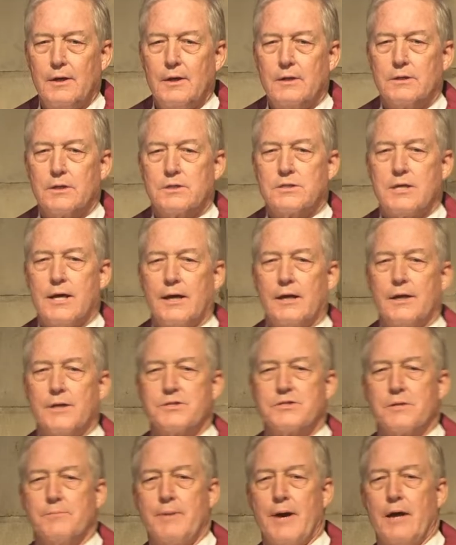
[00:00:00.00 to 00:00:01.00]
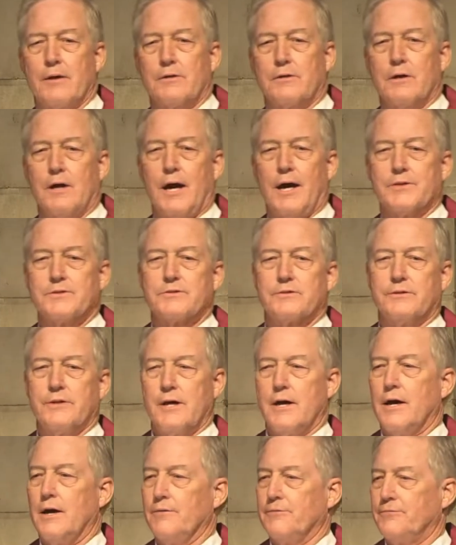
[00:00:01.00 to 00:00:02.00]
to tell us about God's
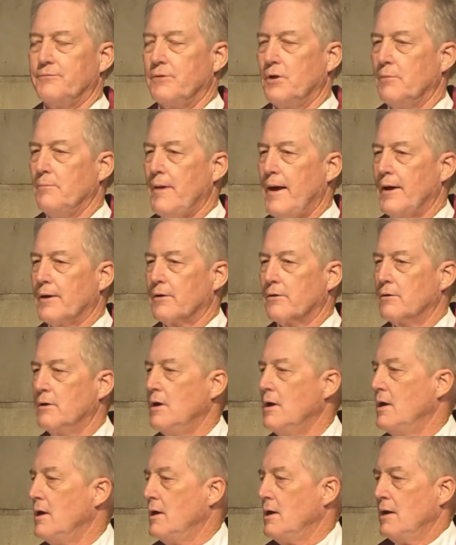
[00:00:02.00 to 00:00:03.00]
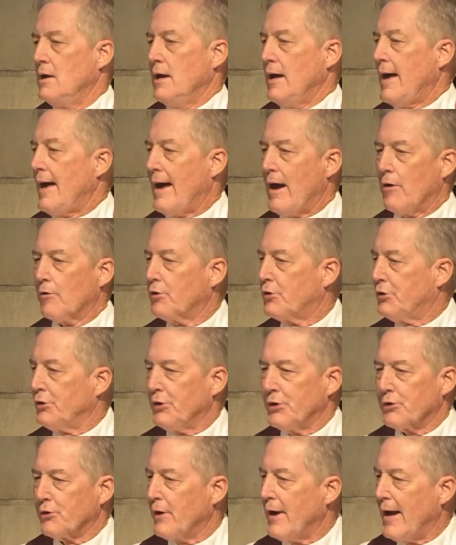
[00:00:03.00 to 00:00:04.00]
love, no matter how
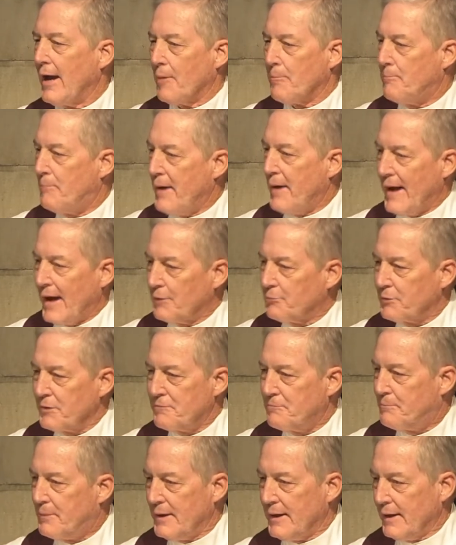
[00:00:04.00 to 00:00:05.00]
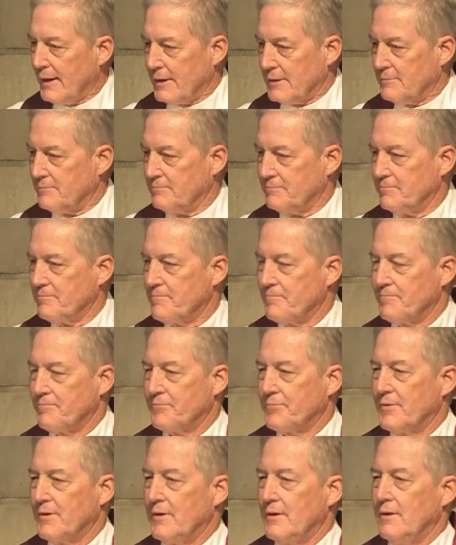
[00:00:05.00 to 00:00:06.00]
good or how bad we've been.
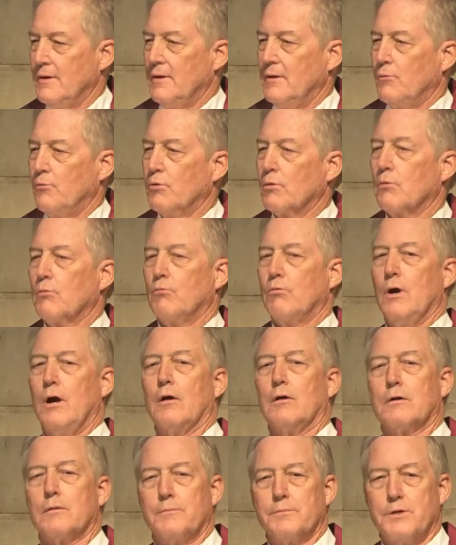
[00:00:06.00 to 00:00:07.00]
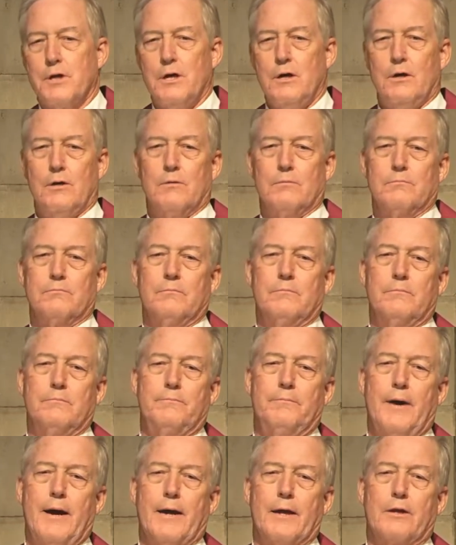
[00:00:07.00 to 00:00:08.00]
We're welcomed home
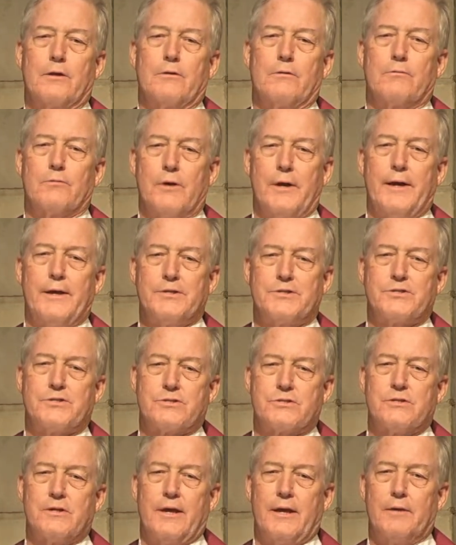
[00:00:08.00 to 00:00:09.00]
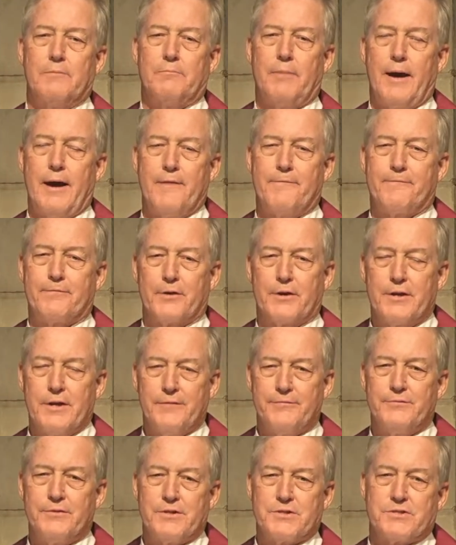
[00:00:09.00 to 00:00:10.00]
by grace and by
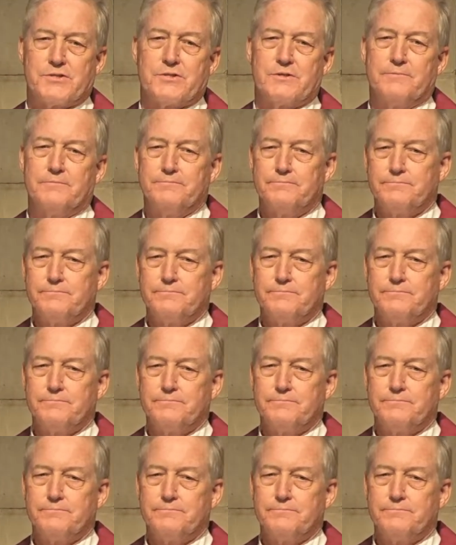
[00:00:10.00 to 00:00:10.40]
forgiveness."